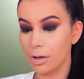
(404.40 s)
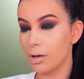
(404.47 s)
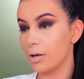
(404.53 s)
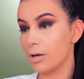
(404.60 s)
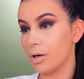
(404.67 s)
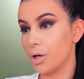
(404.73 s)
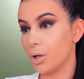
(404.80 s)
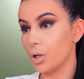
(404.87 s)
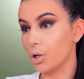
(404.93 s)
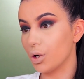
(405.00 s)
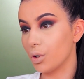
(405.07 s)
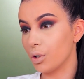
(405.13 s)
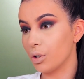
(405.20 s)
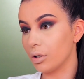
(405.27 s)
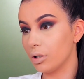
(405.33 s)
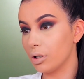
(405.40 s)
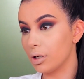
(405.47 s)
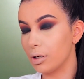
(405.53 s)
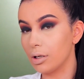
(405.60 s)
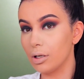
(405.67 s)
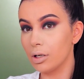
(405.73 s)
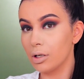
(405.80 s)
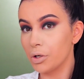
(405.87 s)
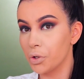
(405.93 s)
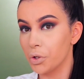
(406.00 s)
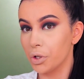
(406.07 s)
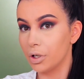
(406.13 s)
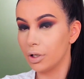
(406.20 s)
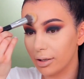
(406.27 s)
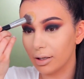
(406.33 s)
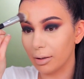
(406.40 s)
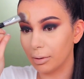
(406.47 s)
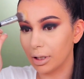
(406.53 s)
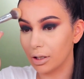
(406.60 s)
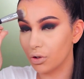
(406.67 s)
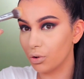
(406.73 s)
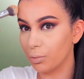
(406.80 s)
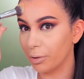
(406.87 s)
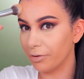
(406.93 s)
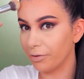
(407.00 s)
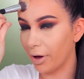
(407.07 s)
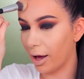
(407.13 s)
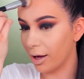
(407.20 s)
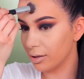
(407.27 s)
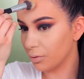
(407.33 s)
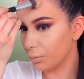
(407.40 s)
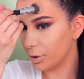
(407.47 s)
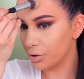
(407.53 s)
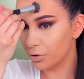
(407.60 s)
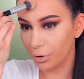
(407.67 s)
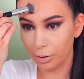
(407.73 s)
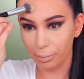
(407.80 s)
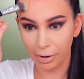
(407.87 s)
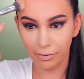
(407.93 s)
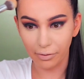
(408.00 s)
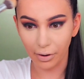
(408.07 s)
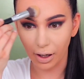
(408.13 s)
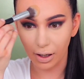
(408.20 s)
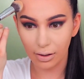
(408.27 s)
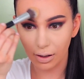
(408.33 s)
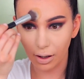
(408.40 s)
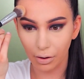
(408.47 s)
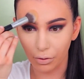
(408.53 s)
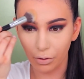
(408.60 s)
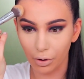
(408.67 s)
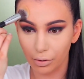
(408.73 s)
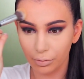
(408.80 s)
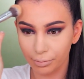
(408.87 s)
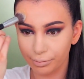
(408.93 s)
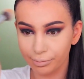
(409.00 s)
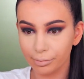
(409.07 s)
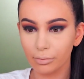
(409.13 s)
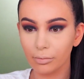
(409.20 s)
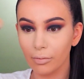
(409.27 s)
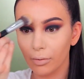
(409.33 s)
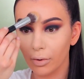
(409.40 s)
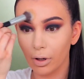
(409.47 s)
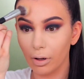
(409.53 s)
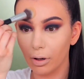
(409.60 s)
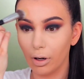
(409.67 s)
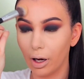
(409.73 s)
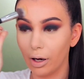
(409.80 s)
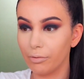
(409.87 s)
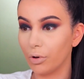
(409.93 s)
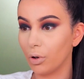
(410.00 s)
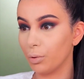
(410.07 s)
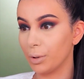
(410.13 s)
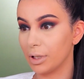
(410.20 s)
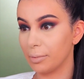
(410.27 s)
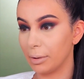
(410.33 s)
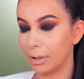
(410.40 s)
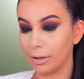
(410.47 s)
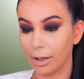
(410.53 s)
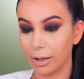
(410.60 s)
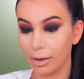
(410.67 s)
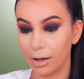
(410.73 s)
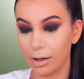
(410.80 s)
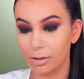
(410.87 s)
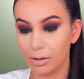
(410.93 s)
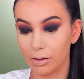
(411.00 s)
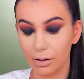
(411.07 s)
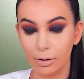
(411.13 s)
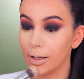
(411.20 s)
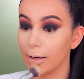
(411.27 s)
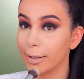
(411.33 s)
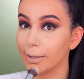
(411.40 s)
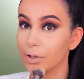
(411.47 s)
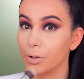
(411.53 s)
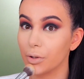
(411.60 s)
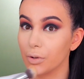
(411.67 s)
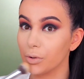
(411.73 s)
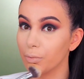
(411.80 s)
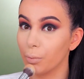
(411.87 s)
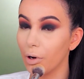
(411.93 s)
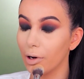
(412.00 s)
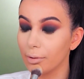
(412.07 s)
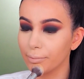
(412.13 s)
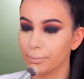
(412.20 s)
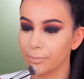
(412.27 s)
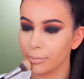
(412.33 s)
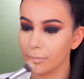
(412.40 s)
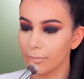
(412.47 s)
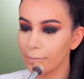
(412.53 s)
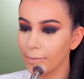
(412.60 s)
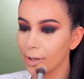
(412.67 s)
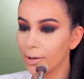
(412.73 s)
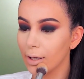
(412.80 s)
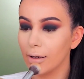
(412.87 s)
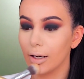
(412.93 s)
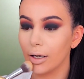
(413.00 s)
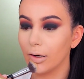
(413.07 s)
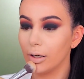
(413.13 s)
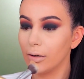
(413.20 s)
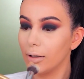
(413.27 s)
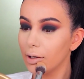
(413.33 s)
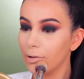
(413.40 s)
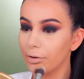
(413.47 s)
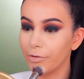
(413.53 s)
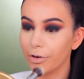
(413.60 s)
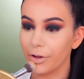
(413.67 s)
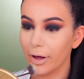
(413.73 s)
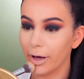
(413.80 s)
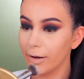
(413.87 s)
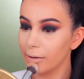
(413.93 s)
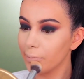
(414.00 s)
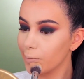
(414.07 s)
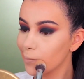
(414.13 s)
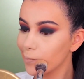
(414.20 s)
Yeah, girl, yeah, girl. I'm like super fast when doing my face. I don't know. I've always been like that, so excuse-moi for that.